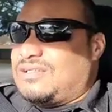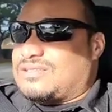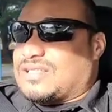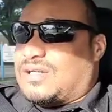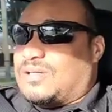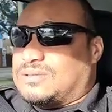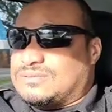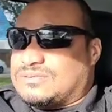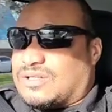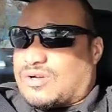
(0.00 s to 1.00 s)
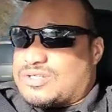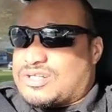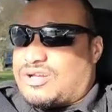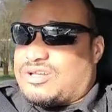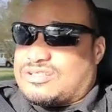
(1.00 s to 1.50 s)
So, of course,
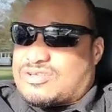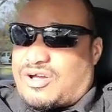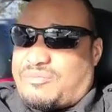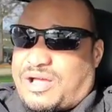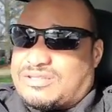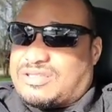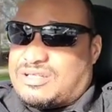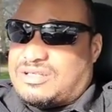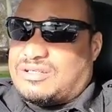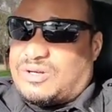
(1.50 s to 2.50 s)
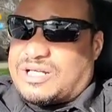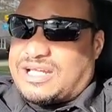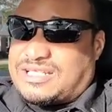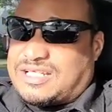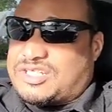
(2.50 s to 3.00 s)
you're going to talk about the
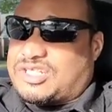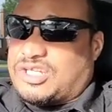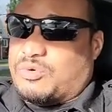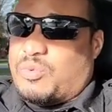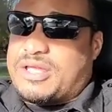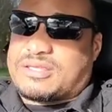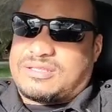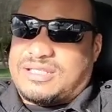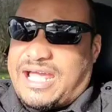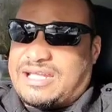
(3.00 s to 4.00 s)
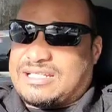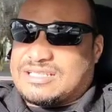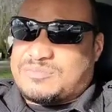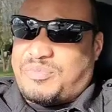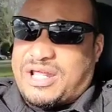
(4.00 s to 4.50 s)
organization you're with that
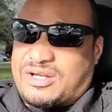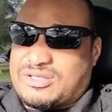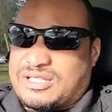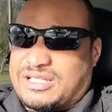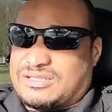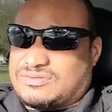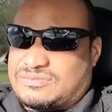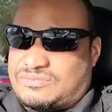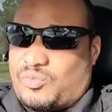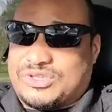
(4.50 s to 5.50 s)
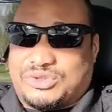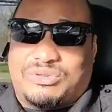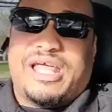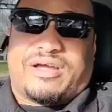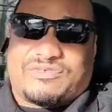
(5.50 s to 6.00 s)
is better than what you
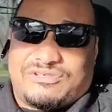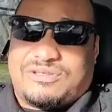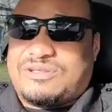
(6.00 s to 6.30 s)
left.